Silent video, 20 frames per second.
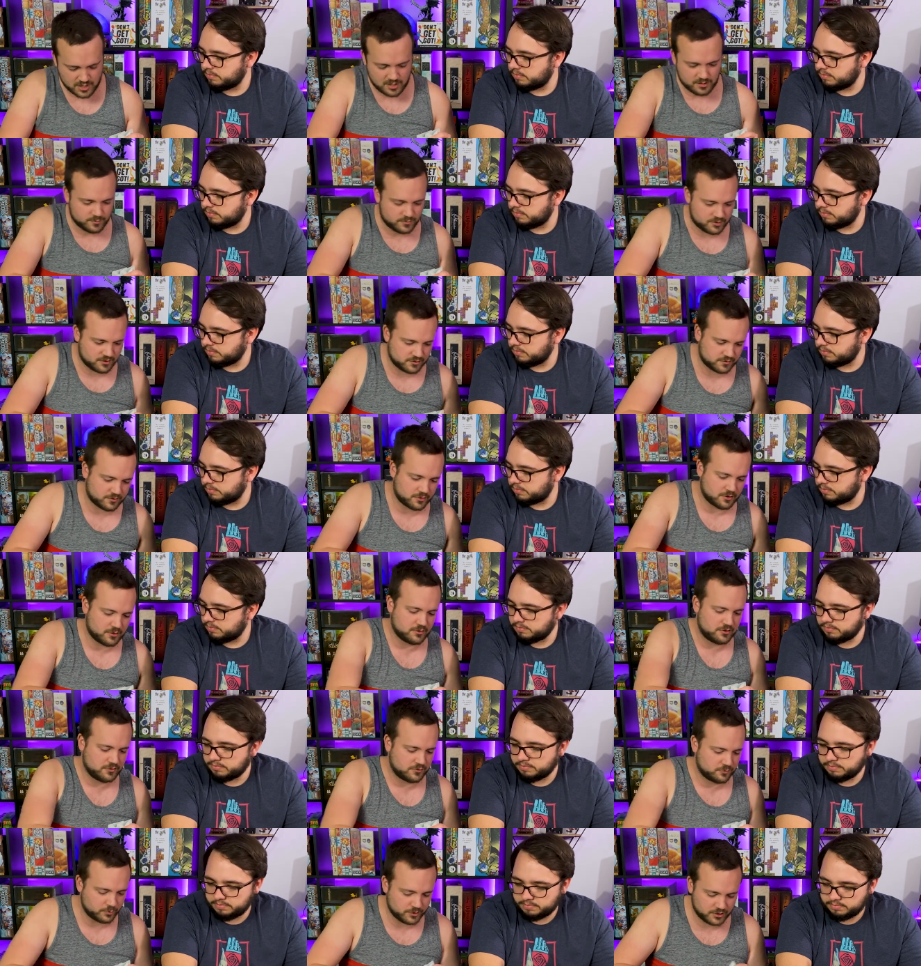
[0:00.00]
Speaker 1: I'm gonna discard
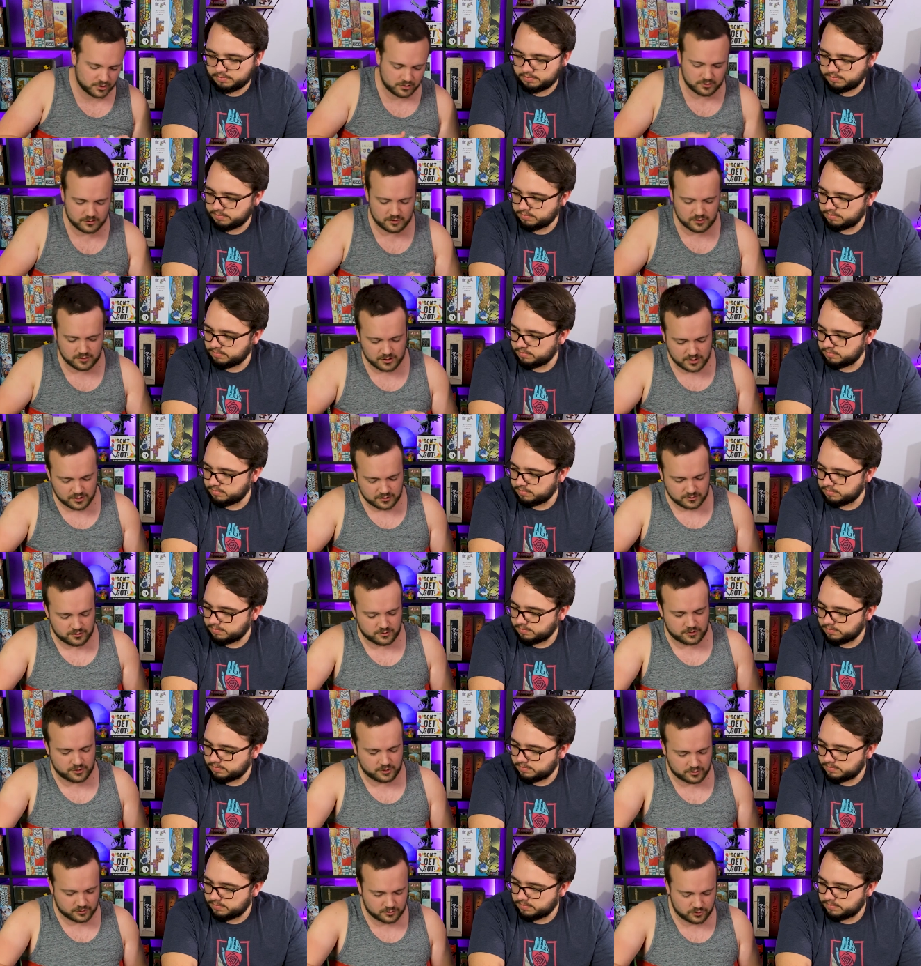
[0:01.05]
this wheat to
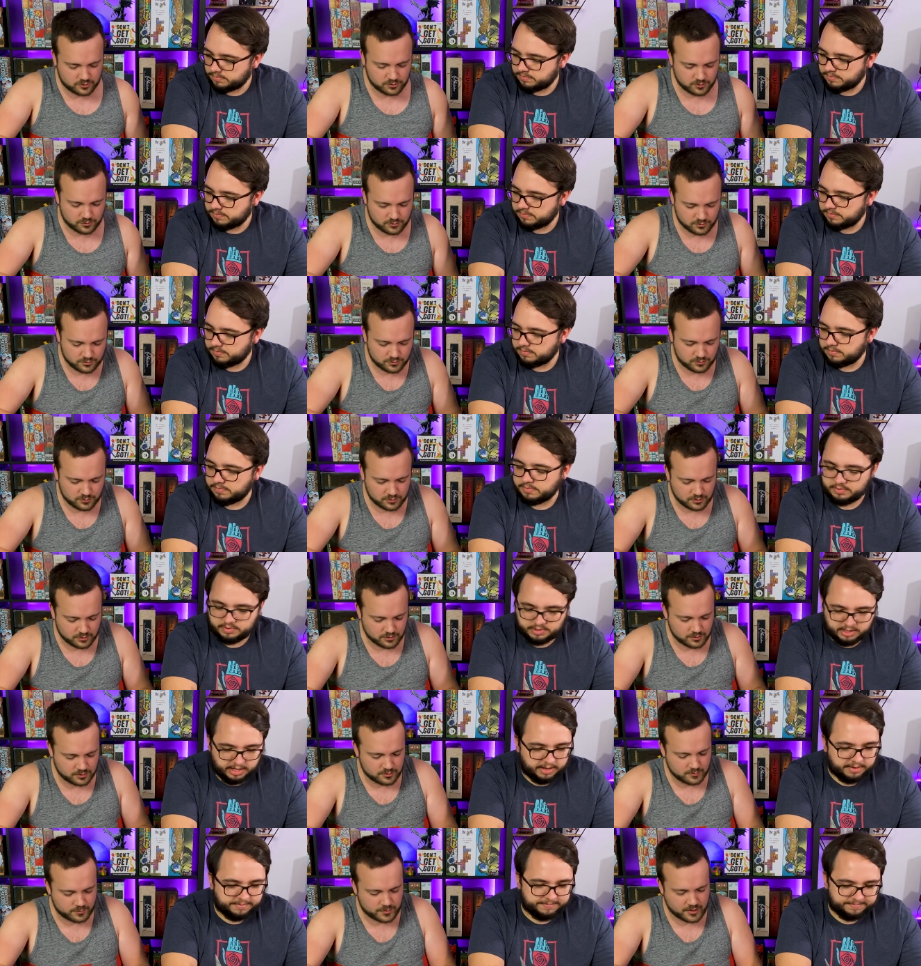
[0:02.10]
tuck two
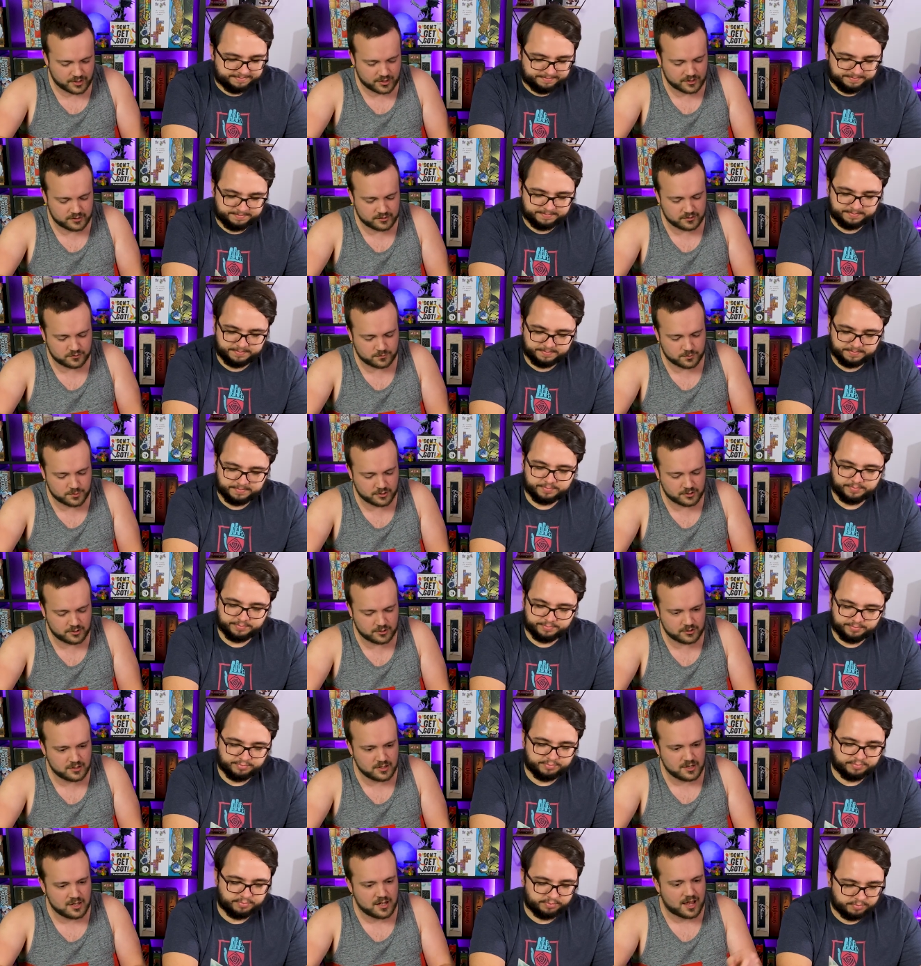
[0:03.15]
okay. behind this
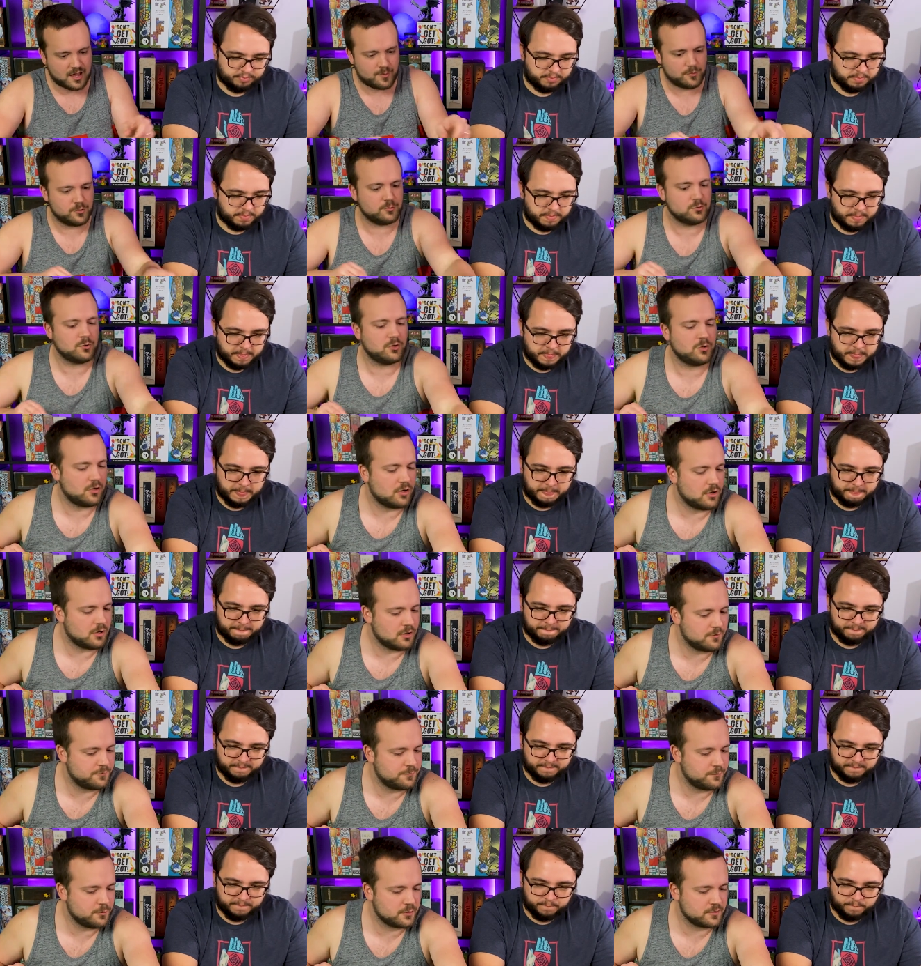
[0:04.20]
bird. I'm gonna roll all
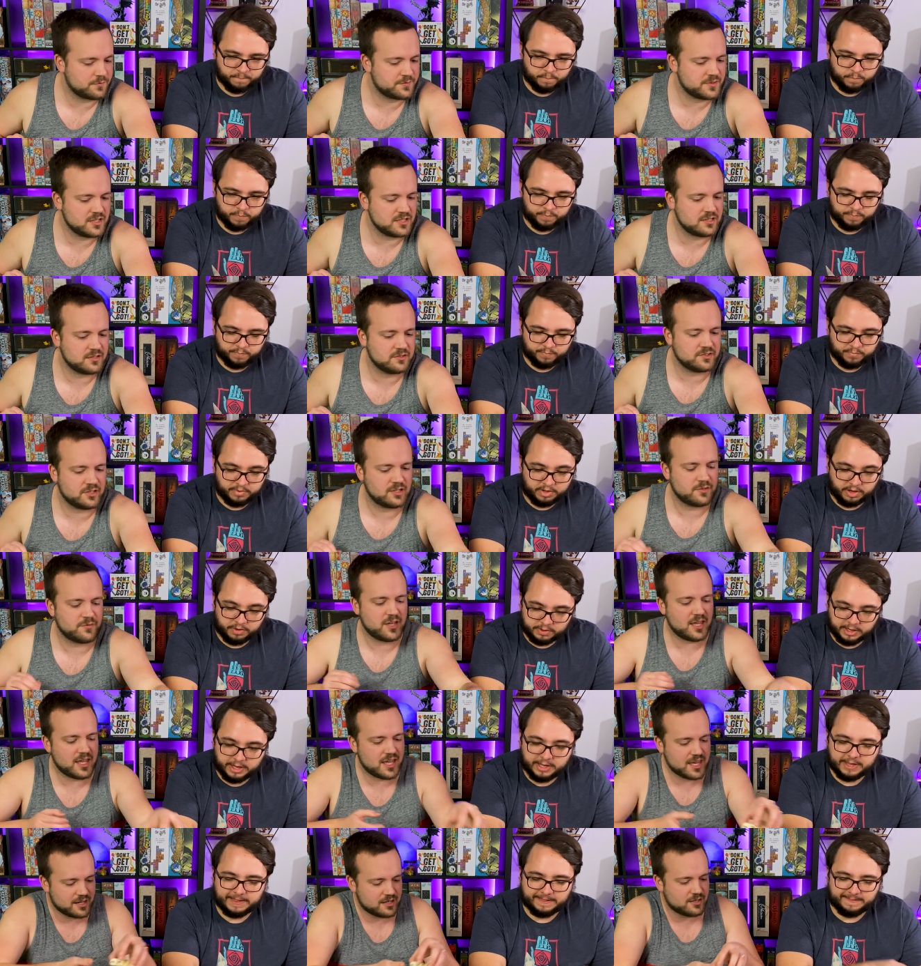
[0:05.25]
four of these, and if
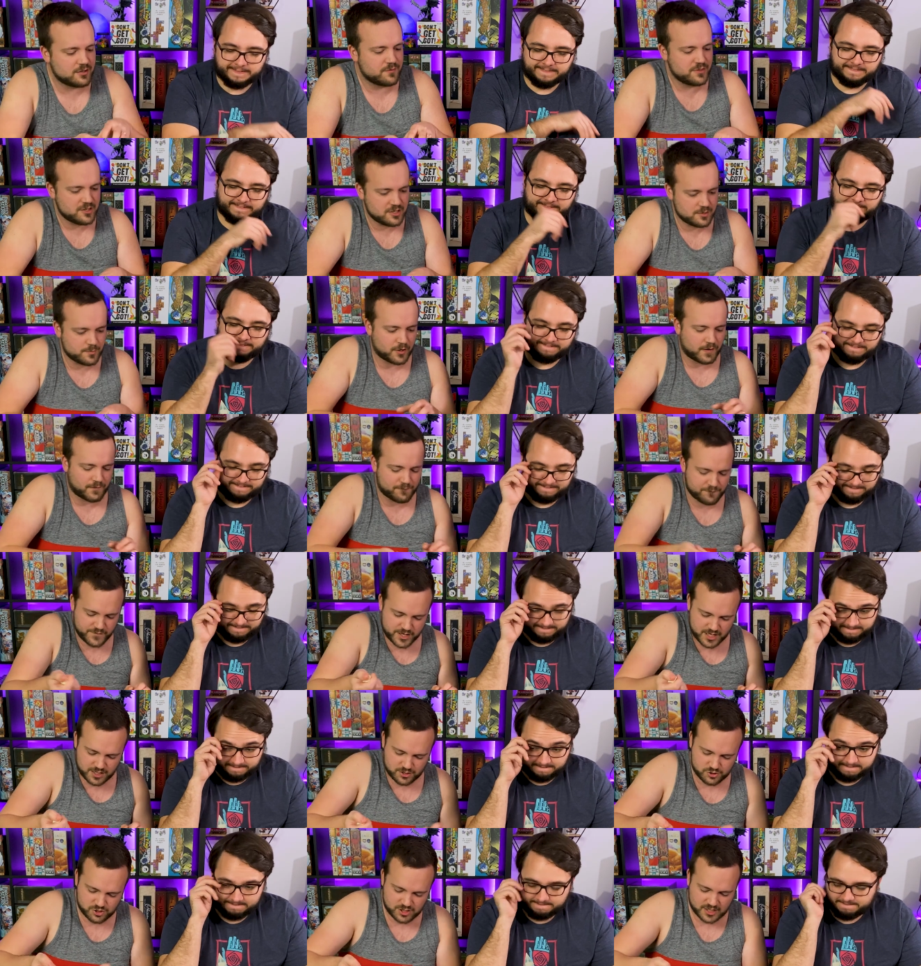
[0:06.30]
okay. any of them are
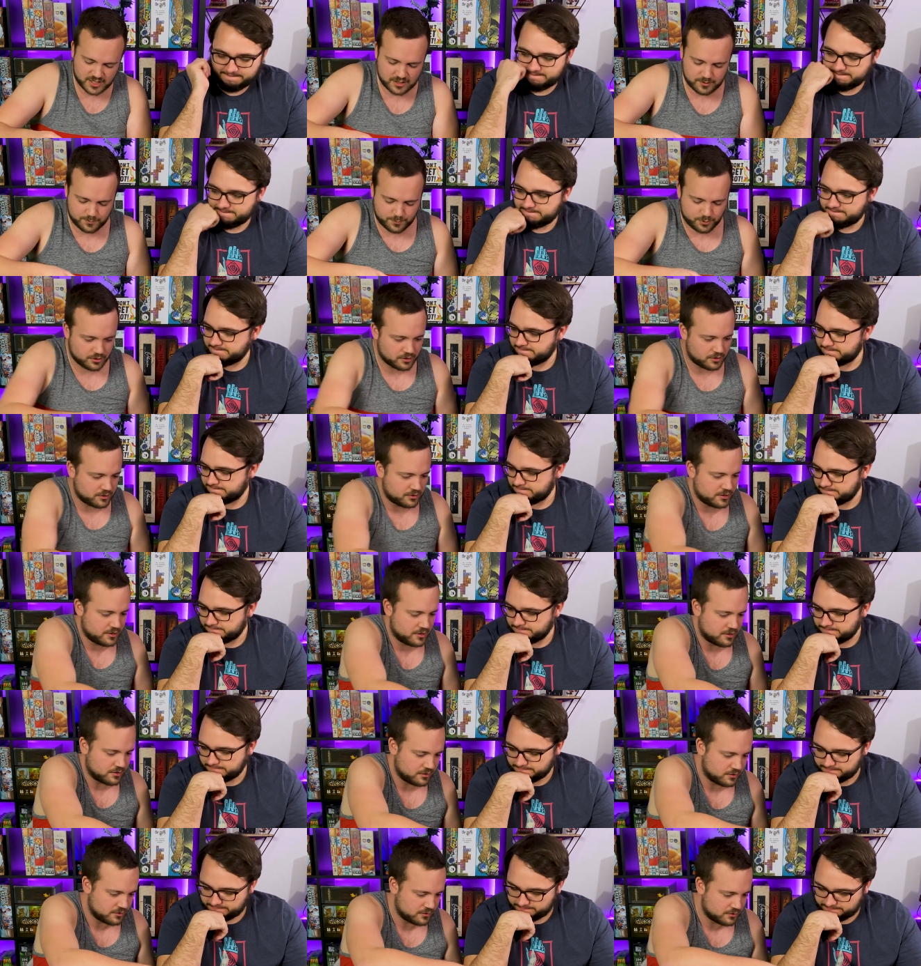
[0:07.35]
fish, they get put on
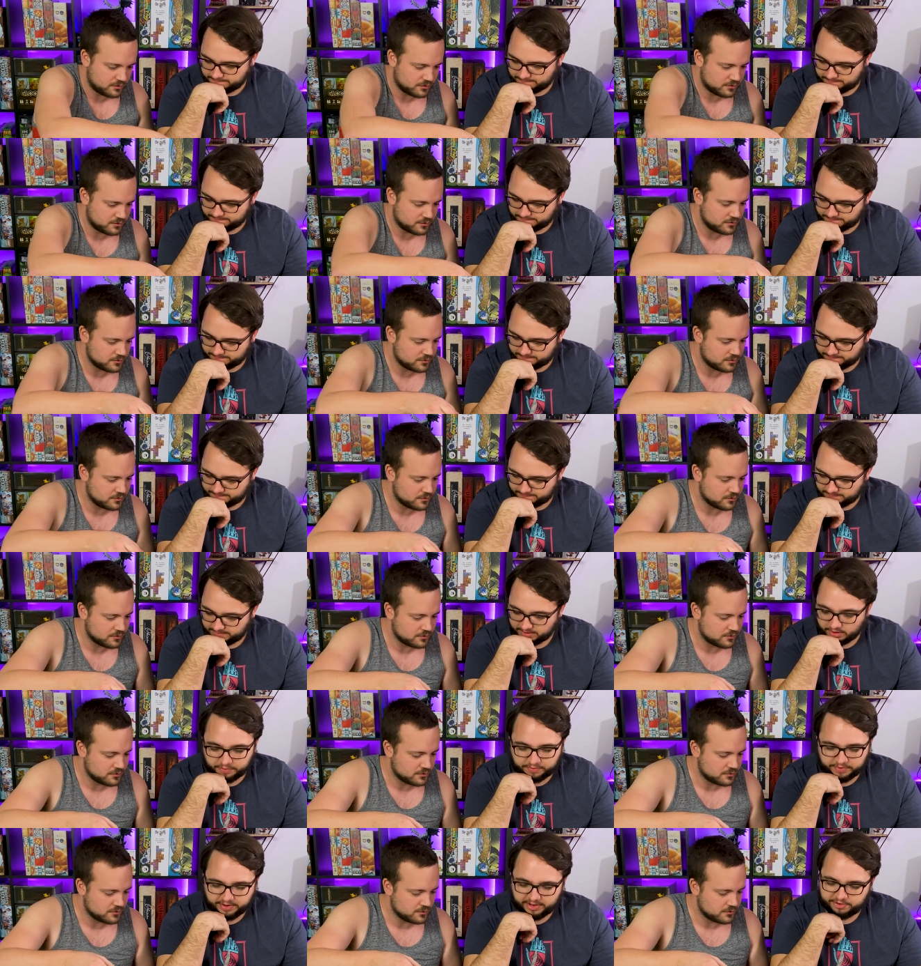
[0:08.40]
there. No
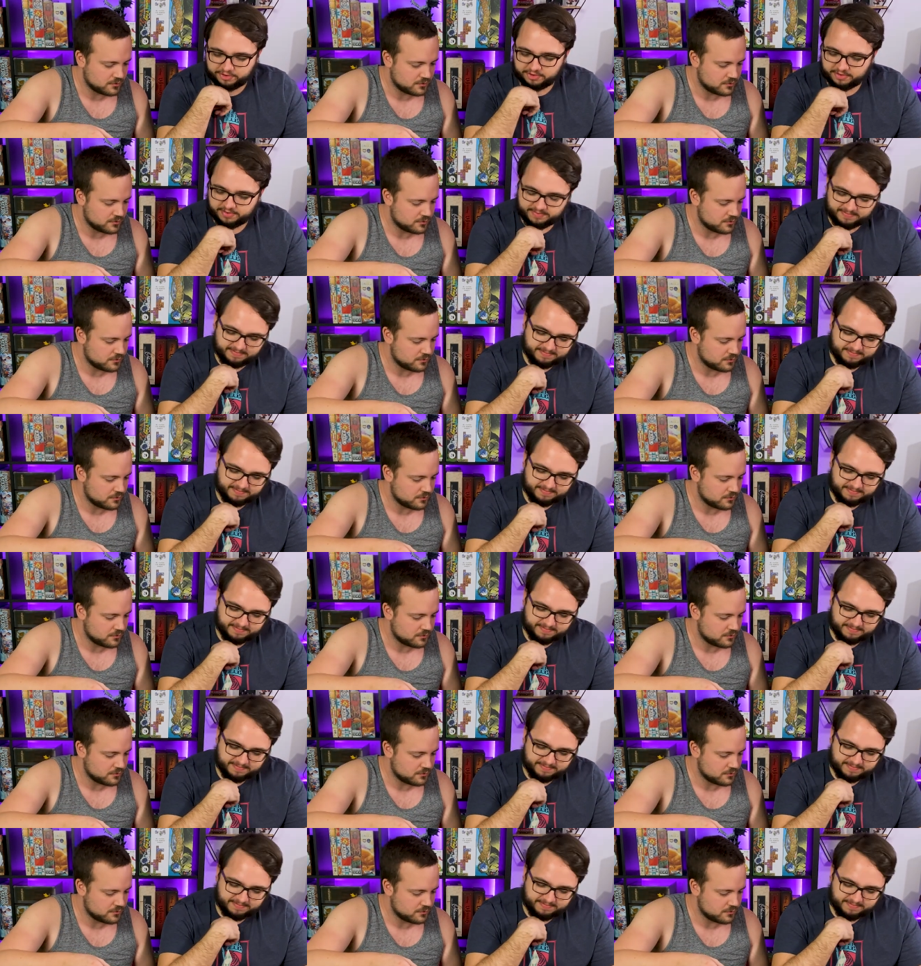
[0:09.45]
fish.